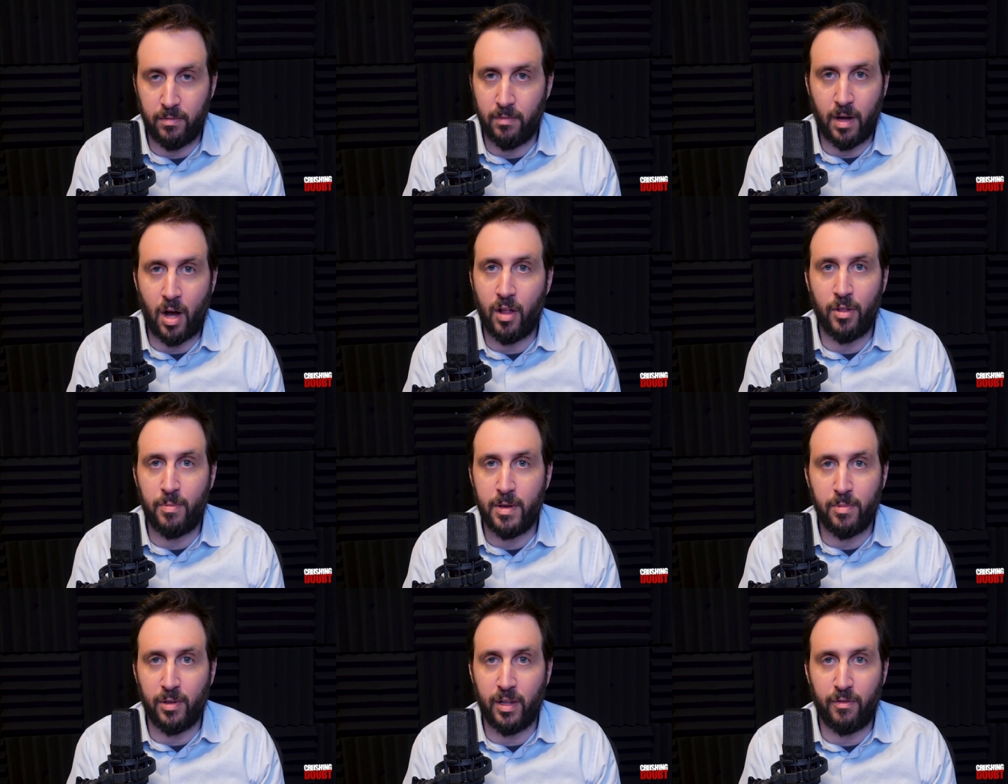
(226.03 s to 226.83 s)
all the
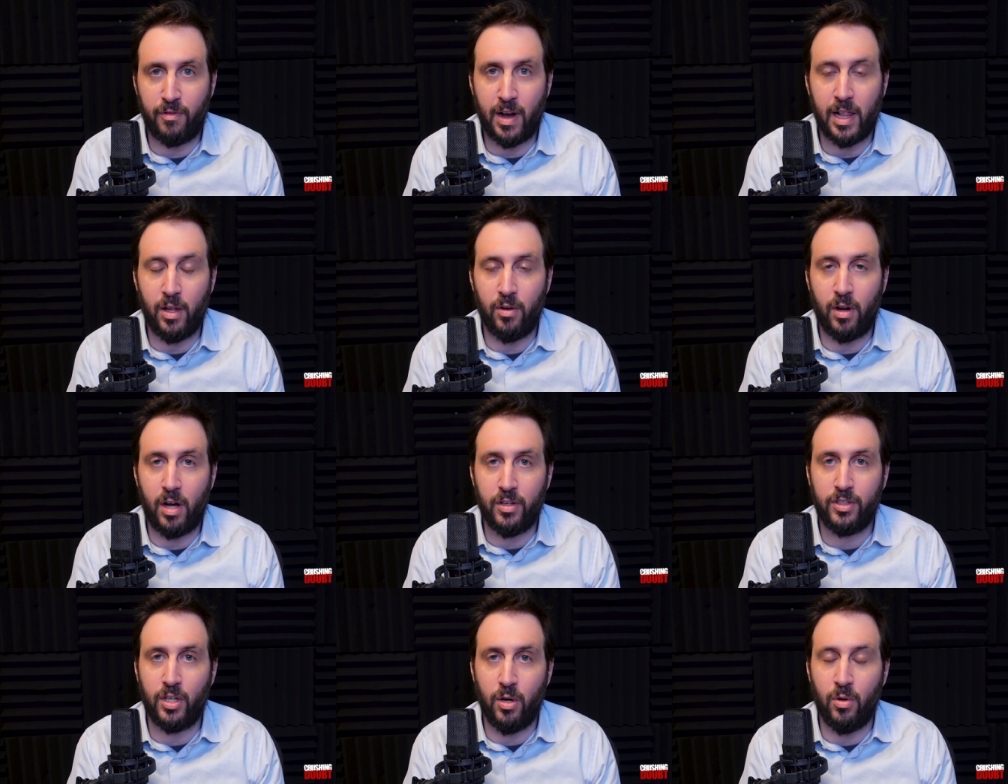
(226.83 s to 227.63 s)
people that followed
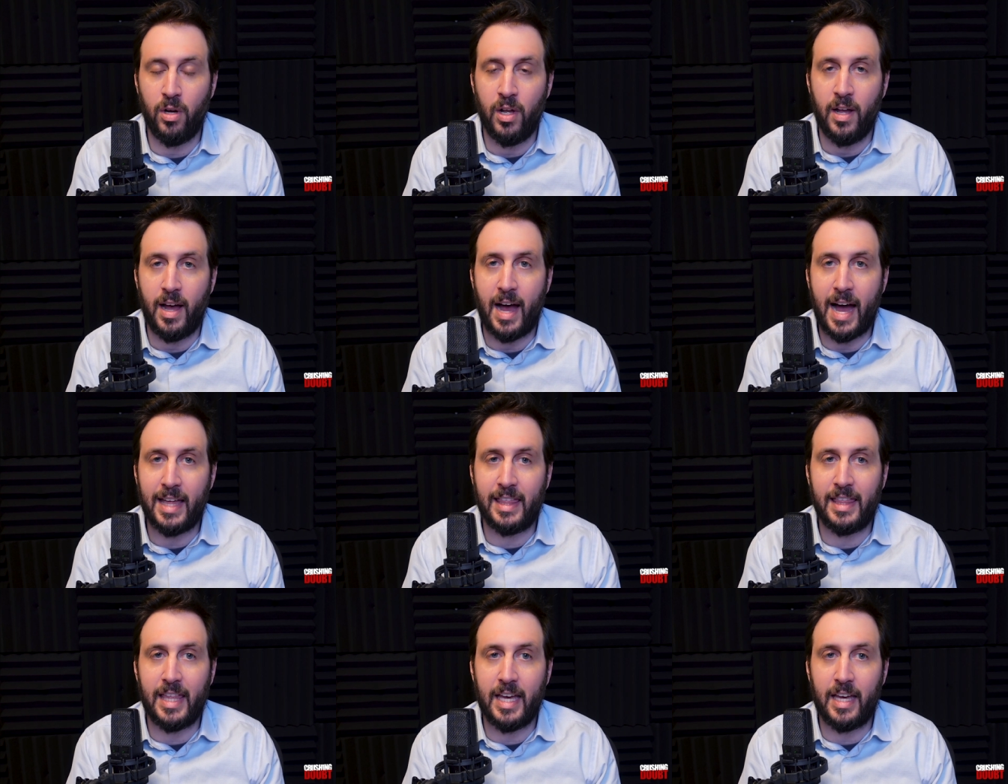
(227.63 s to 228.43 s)
also, I
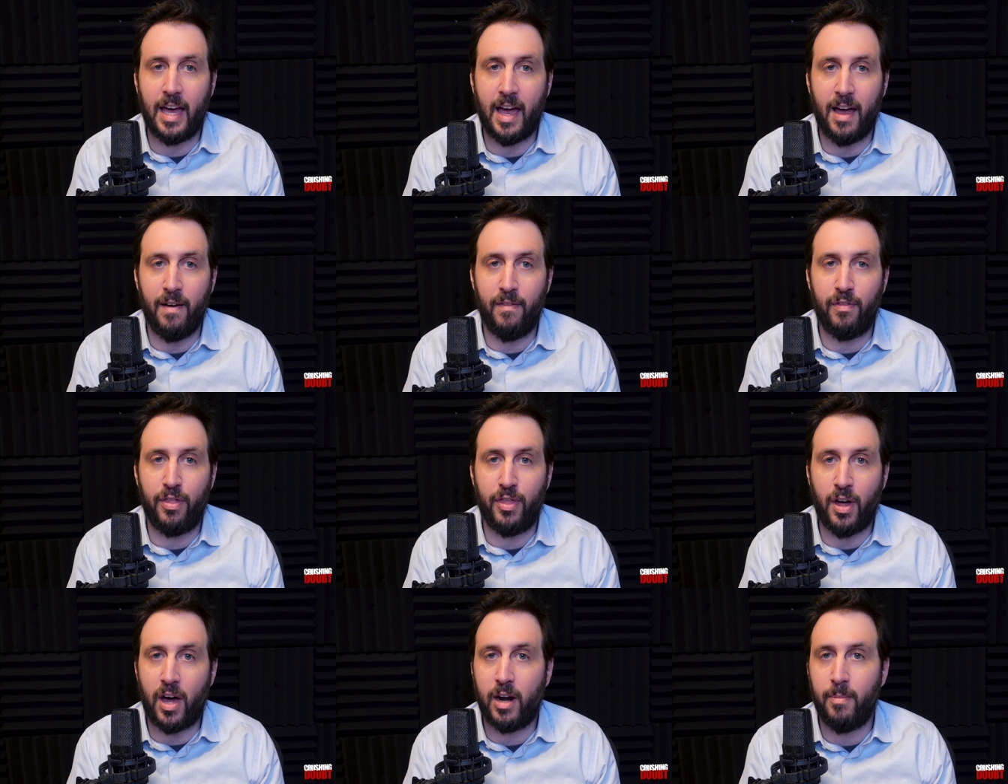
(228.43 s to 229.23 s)
think, have
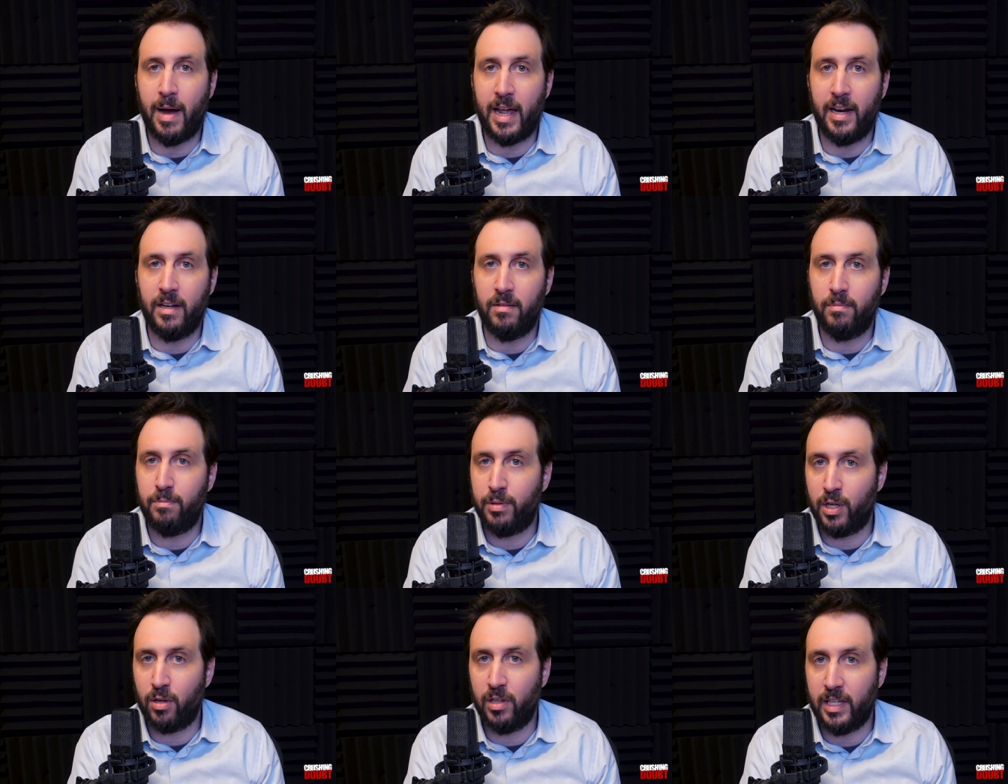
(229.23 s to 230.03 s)
thought about it
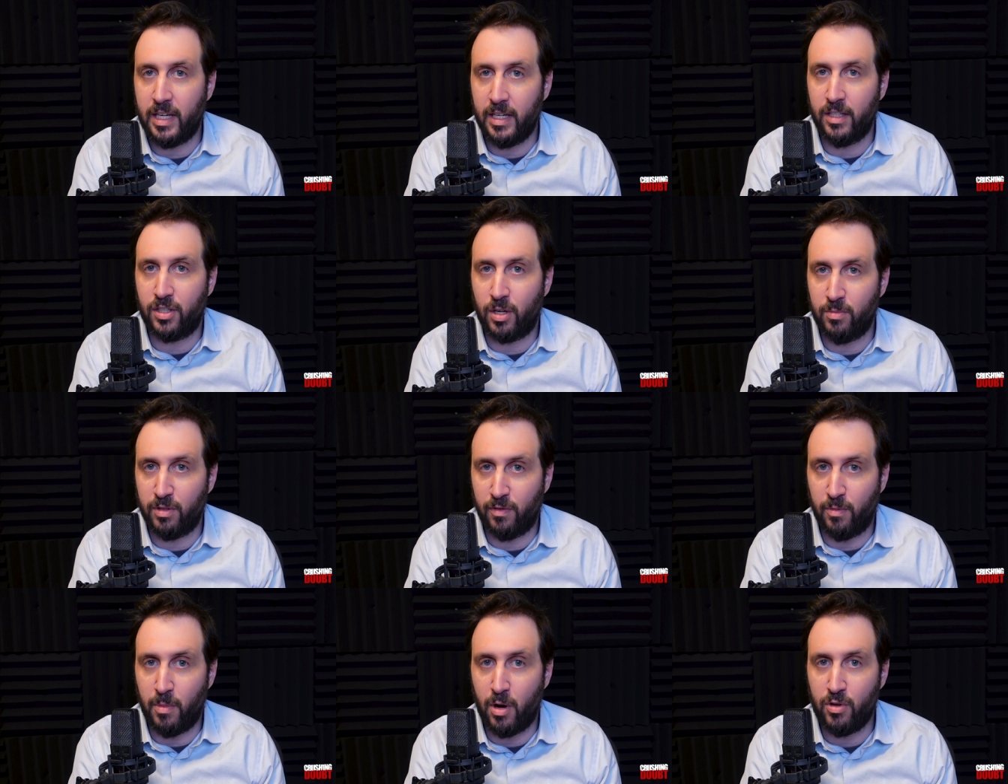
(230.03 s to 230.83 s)
purely in terms
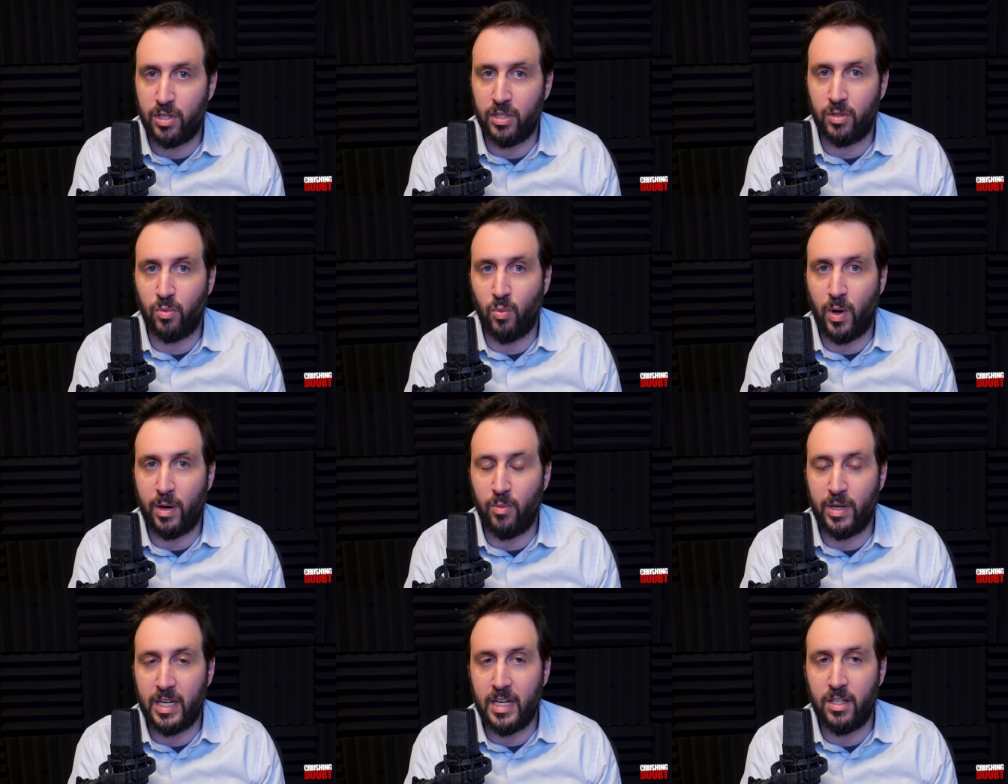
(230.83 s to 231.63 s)
of emotions
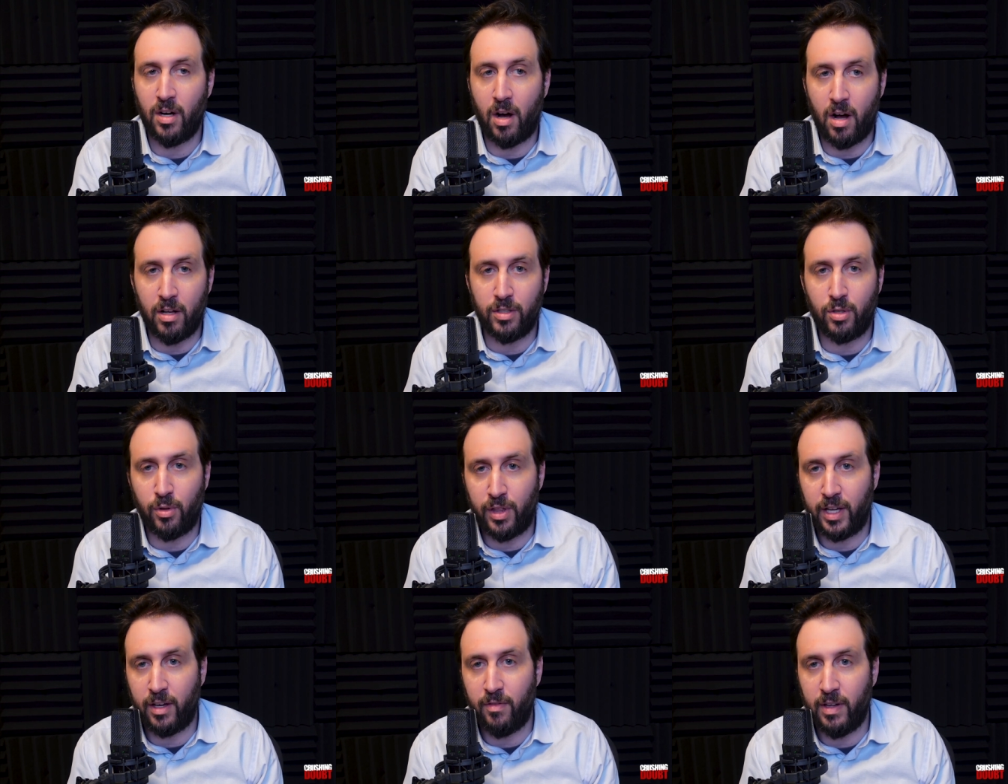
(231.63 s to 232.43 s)
when we need to also
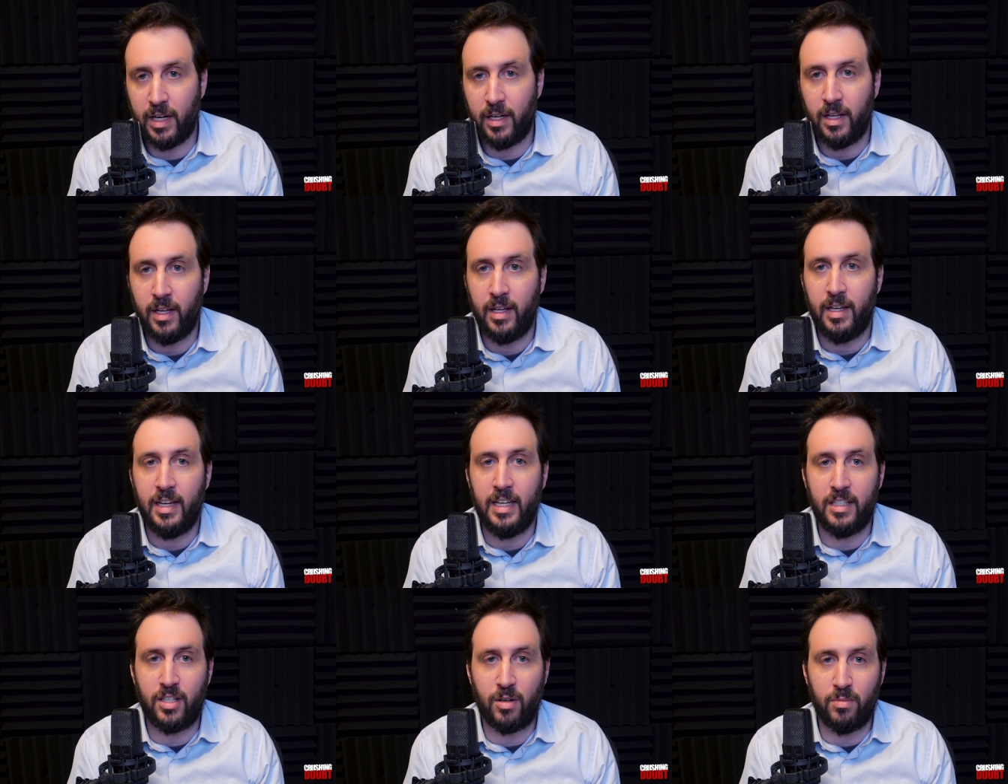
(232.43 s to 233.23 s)
think of it
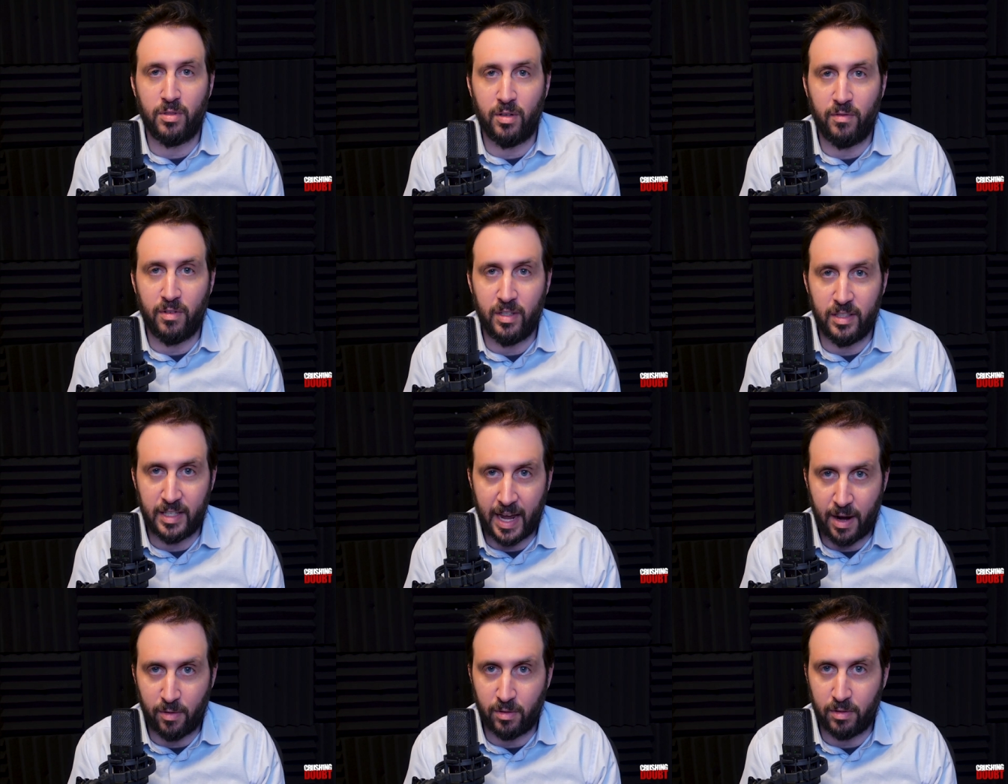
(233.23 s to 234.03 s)
in terms of
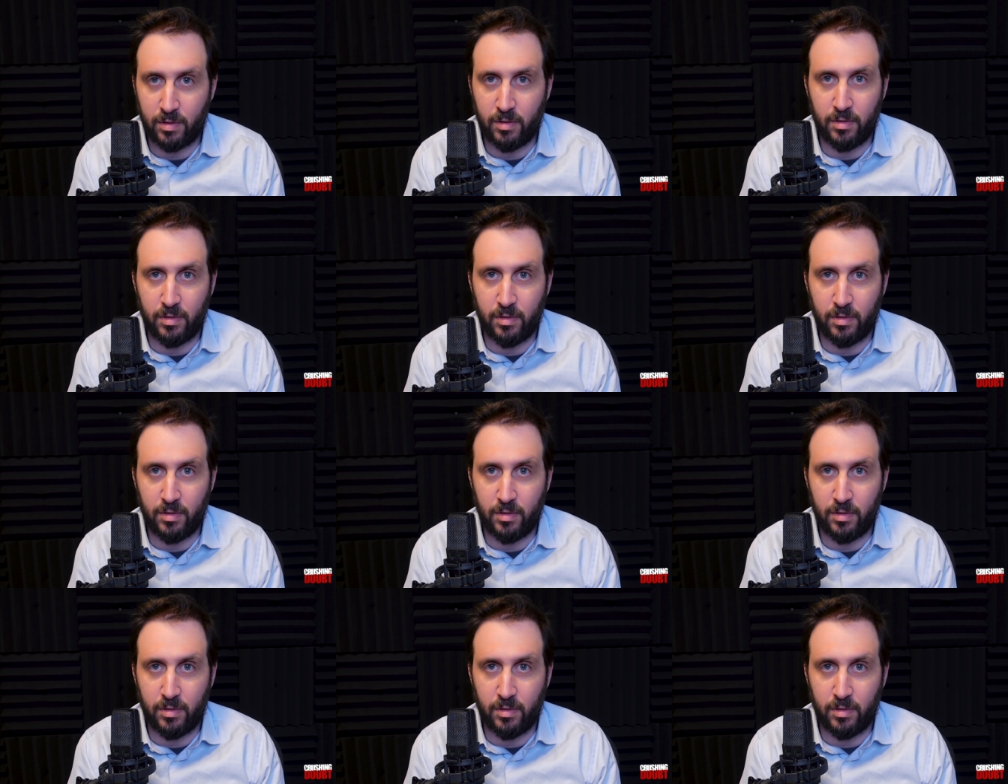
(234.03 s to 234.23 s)
doubt,